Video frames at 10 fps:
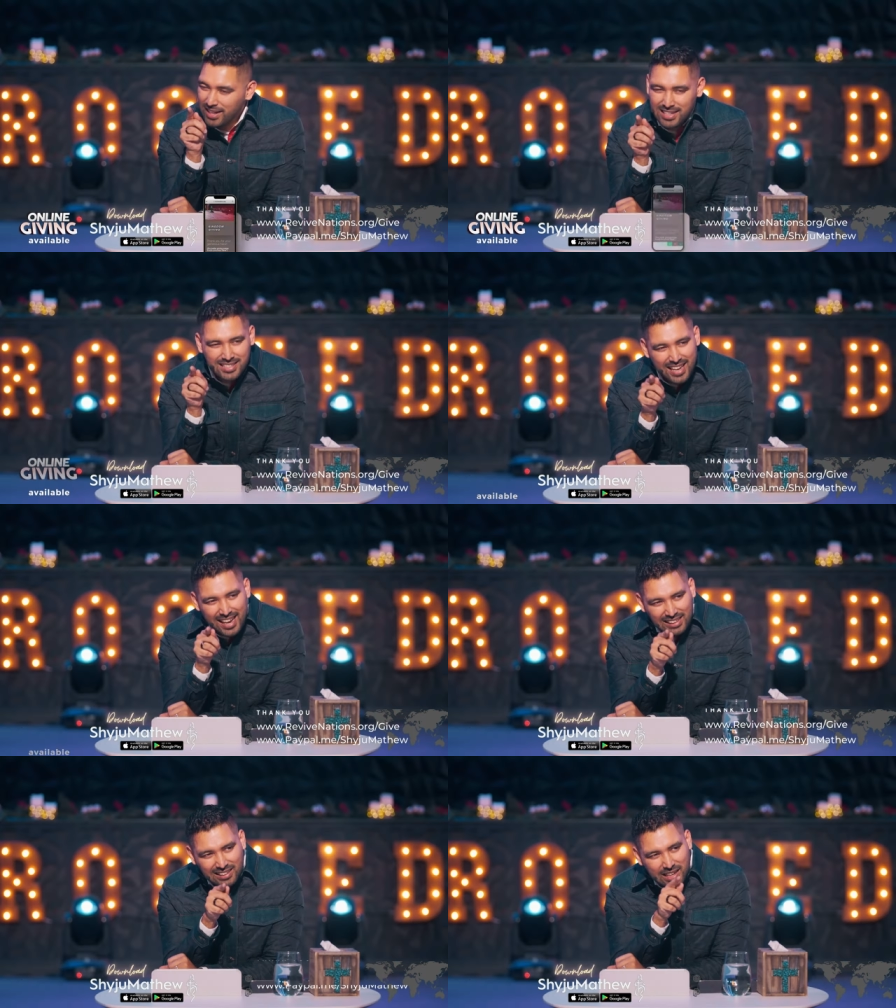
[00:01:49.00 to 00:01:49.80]
is
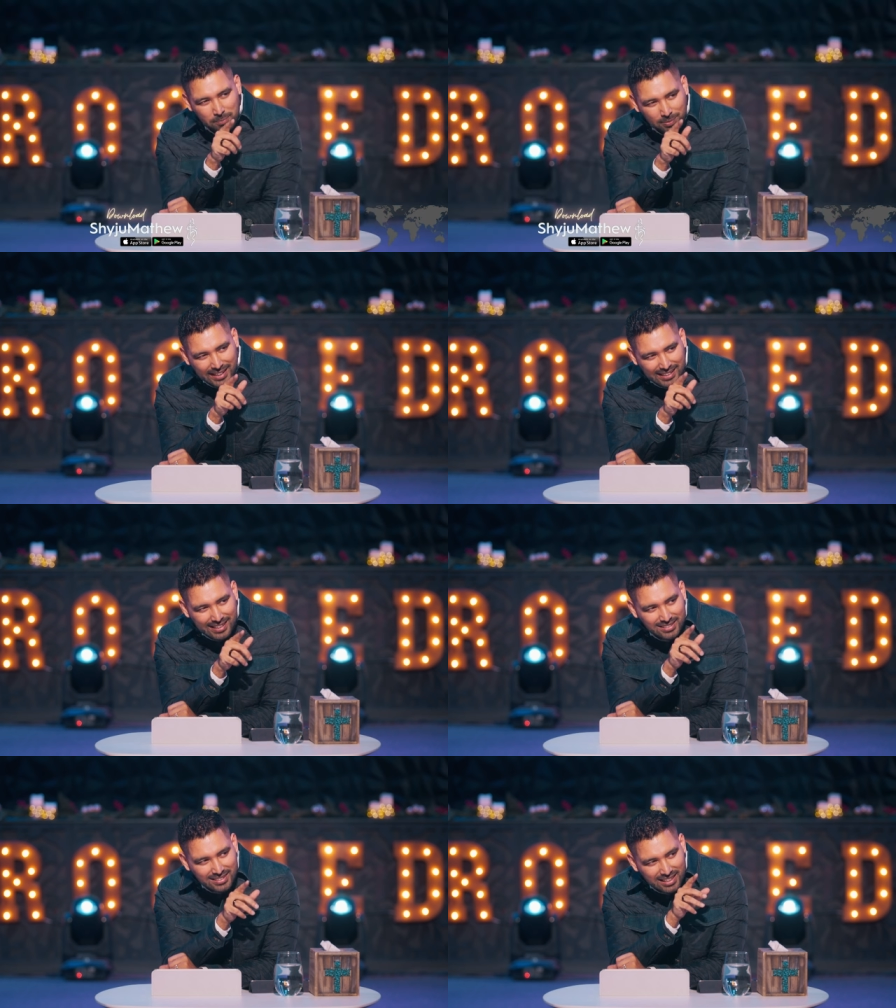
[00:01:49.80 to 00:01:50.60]
the
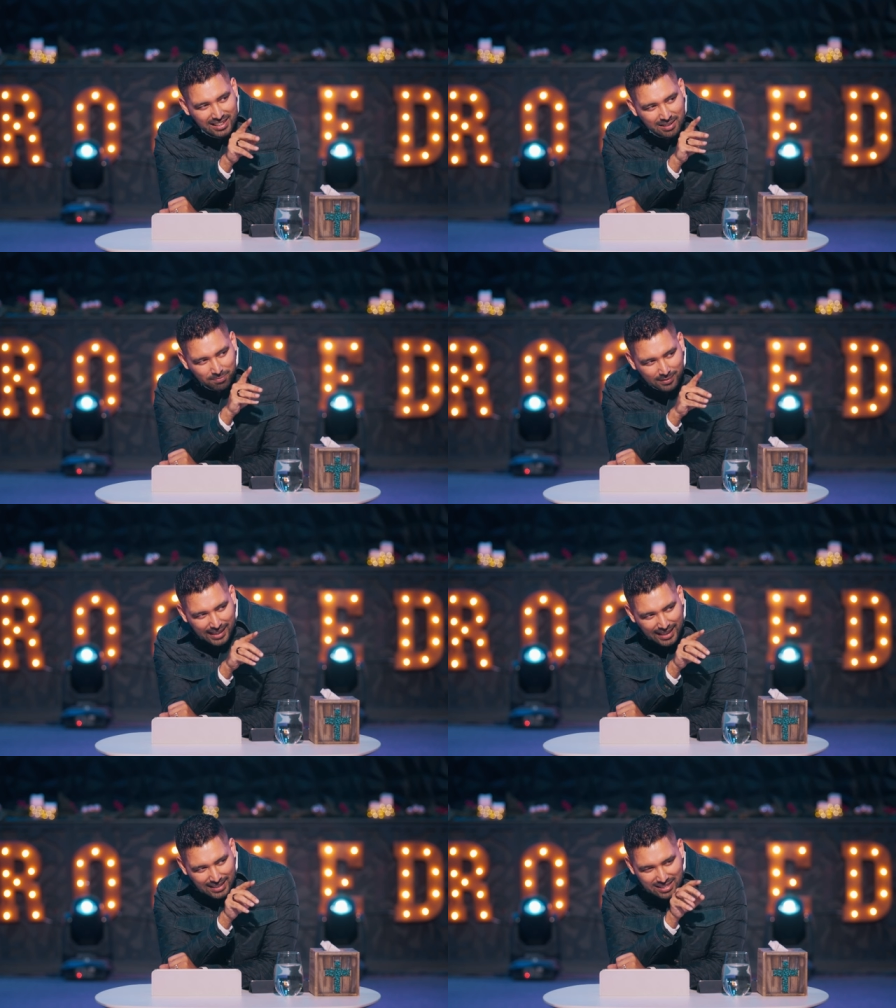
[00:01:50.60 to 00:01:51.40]
incompleteness? The
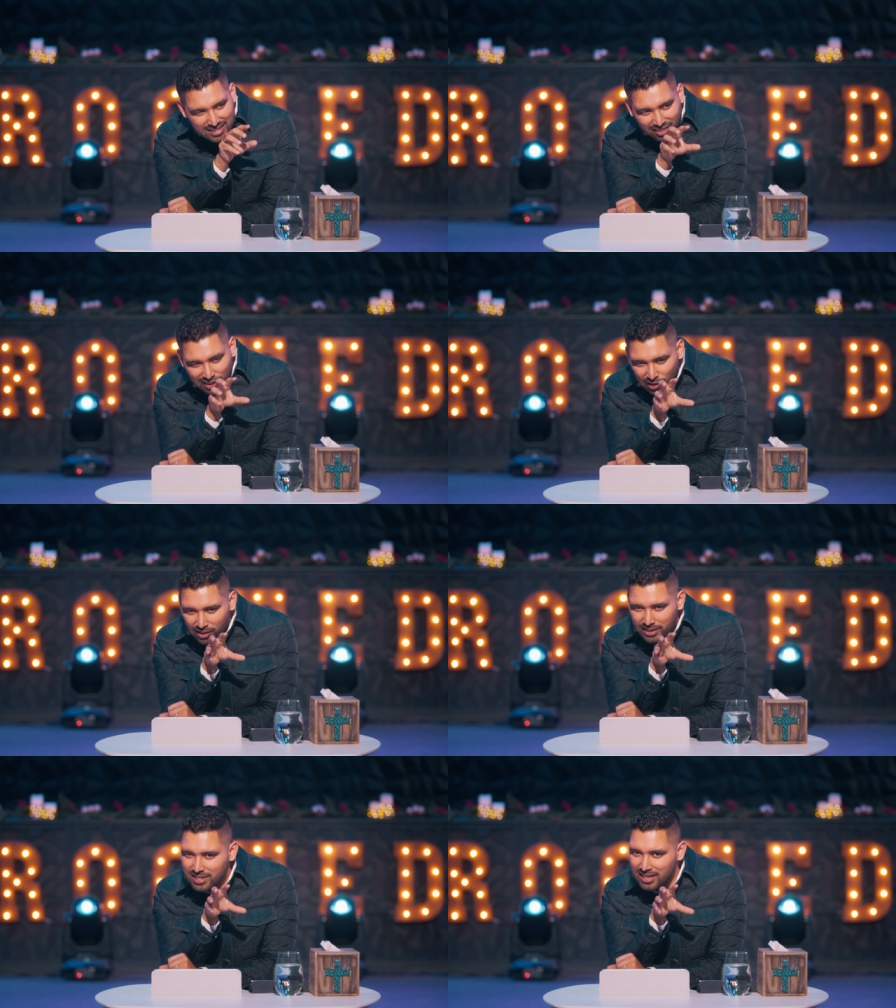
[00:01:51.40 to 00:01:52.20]
complete
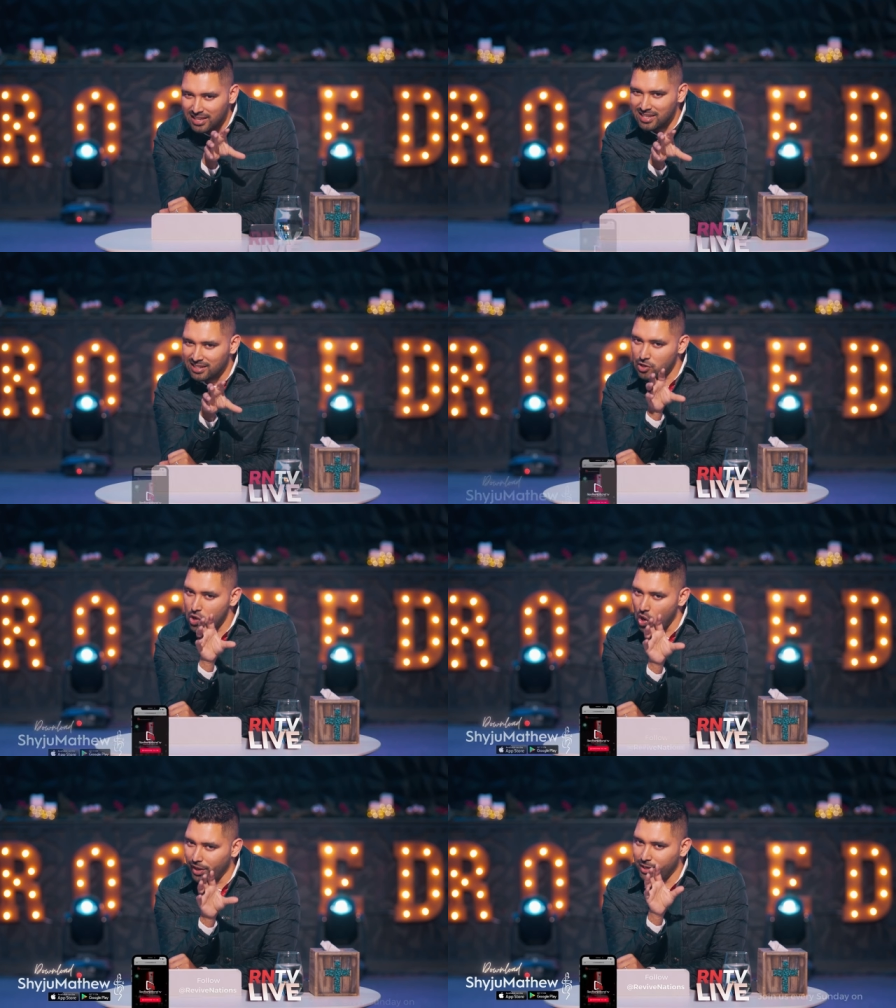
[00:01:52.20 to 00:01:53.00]
theology is that
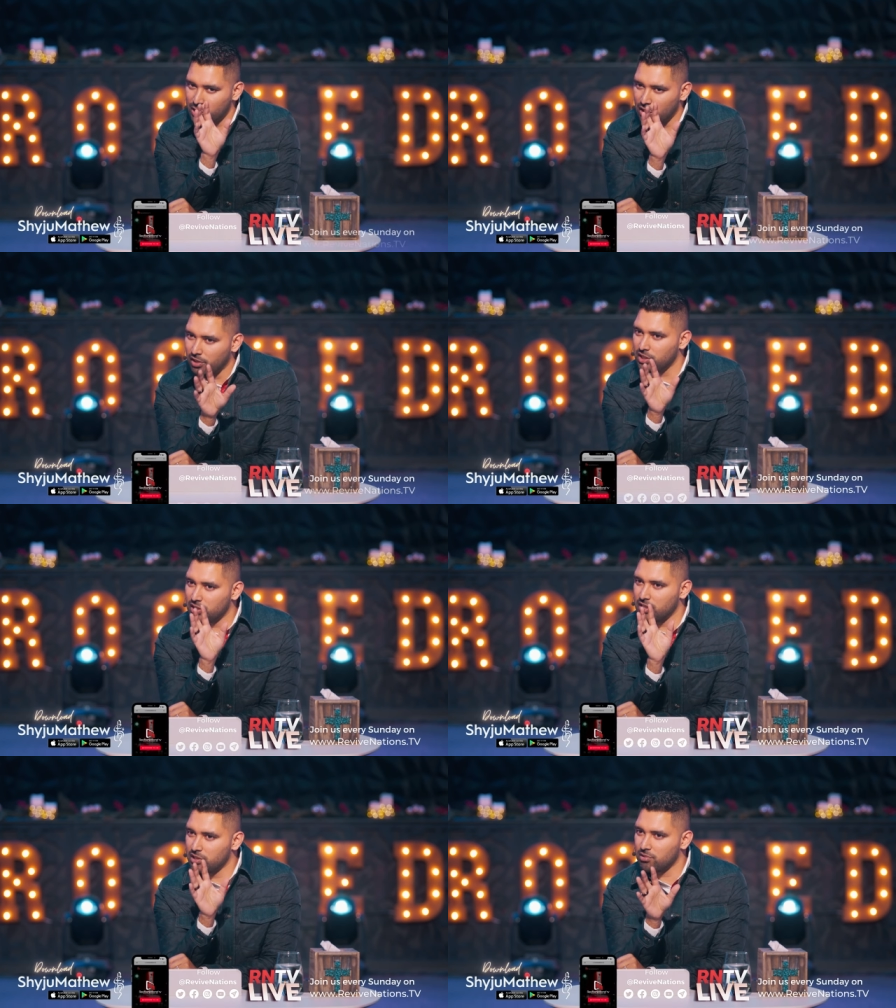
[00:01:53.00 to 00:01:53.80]
God is not just
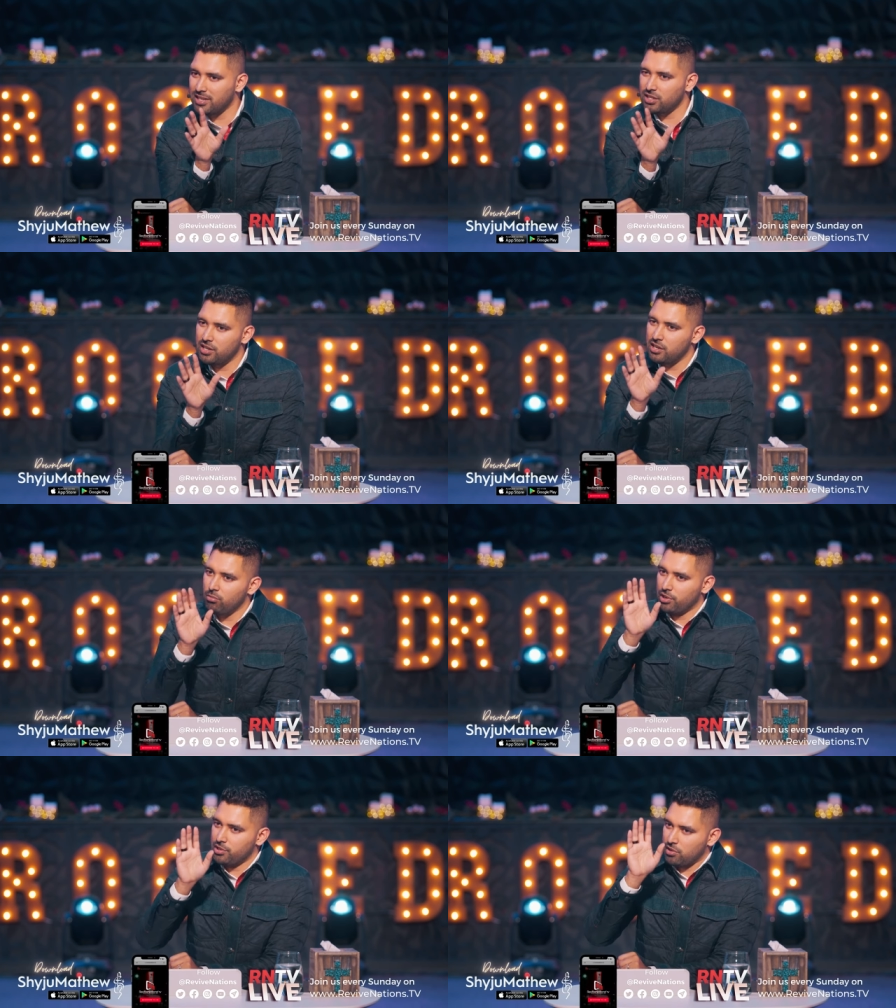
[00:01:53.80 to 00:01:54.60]
interested in
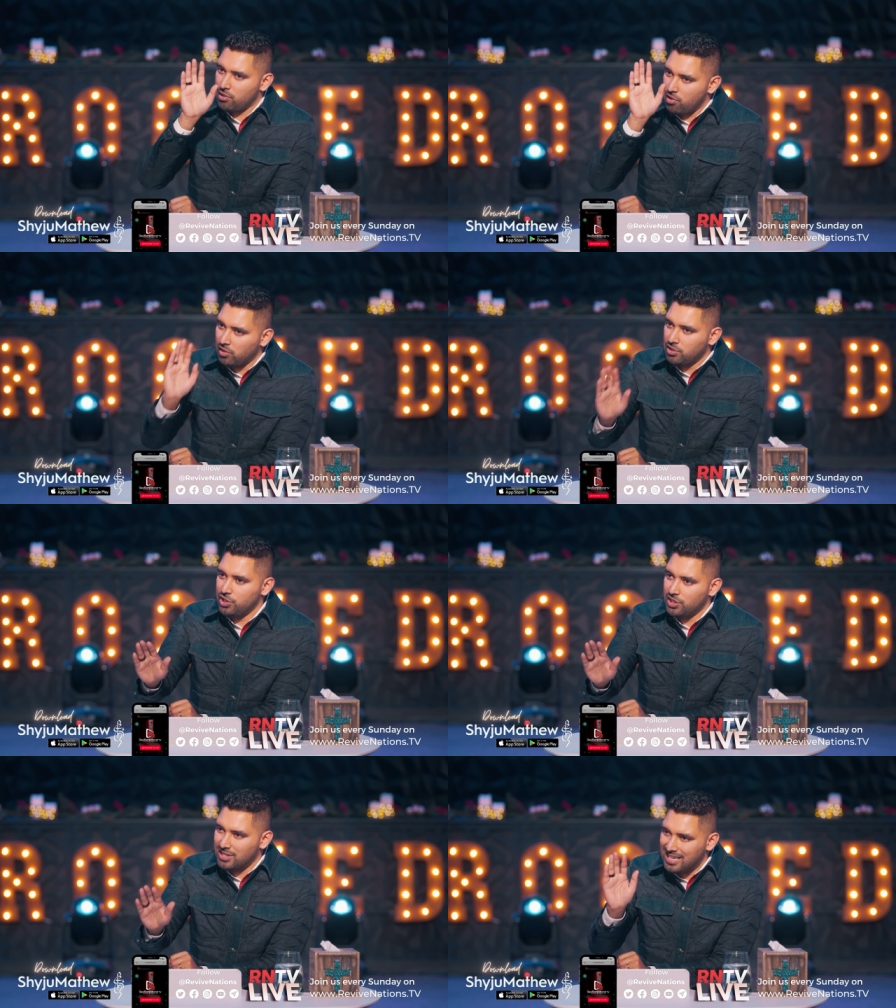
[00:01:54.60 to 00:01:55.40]
what your
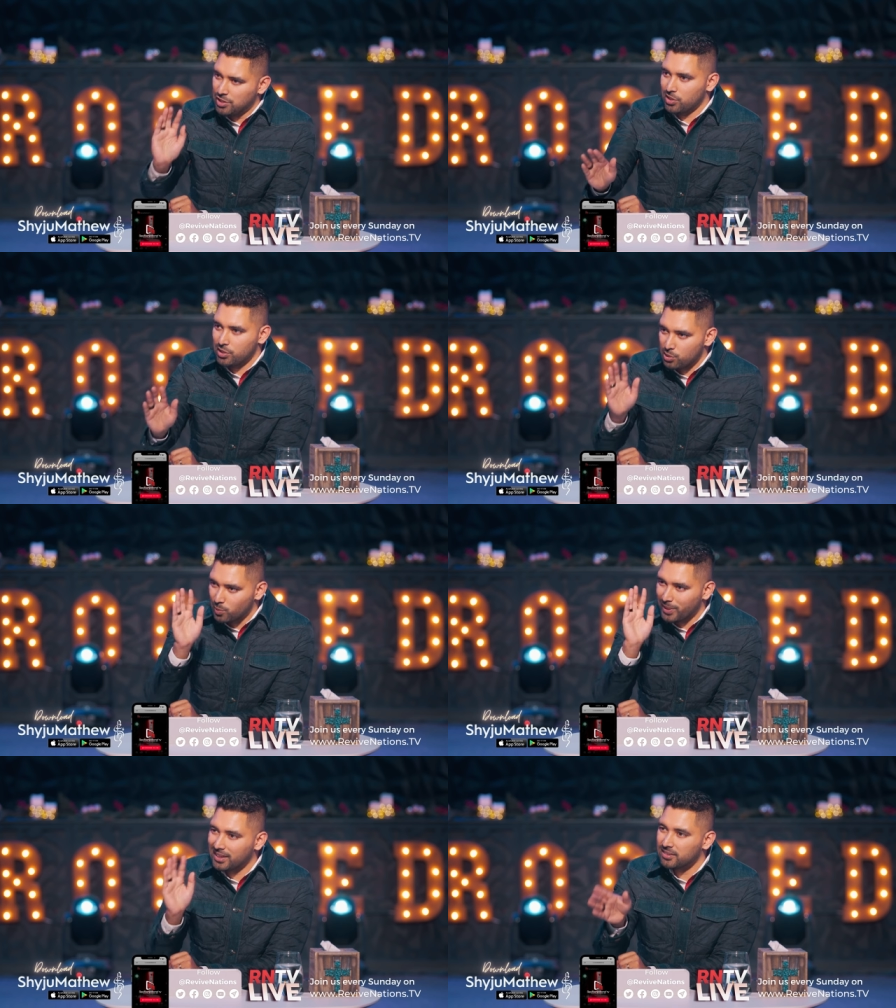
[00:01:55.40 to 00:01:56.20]
conscious nature is
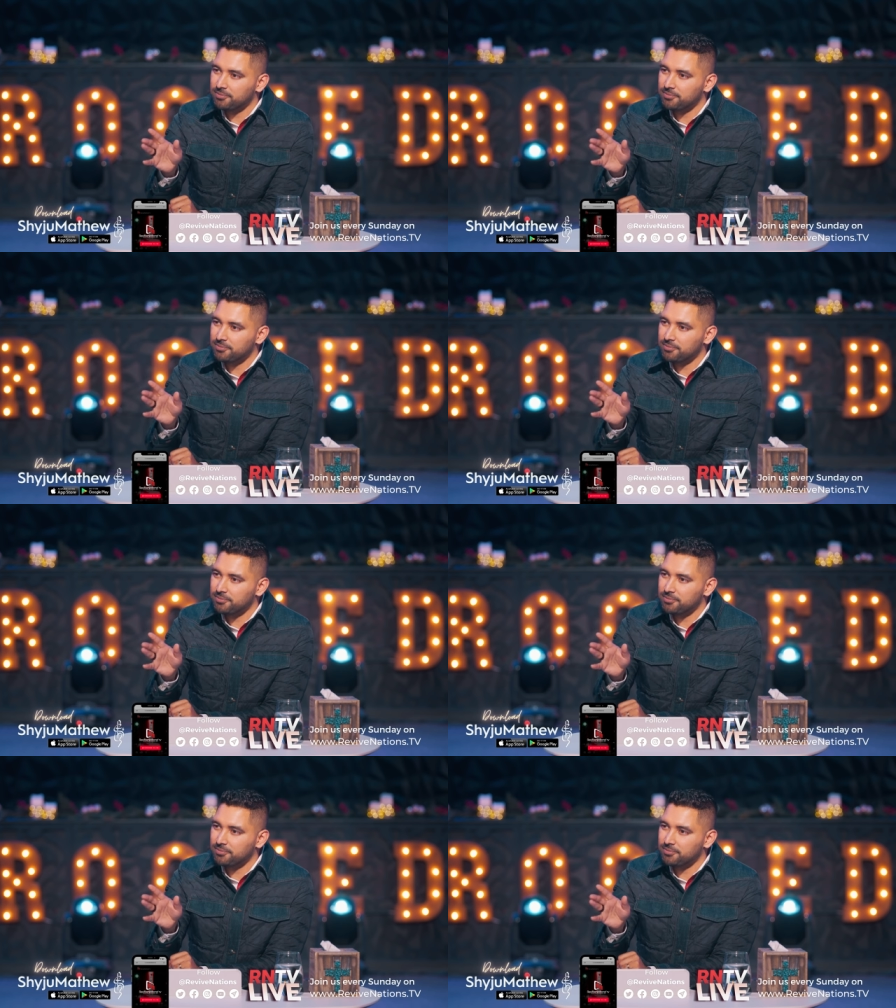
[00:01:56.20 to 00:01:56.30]
doing.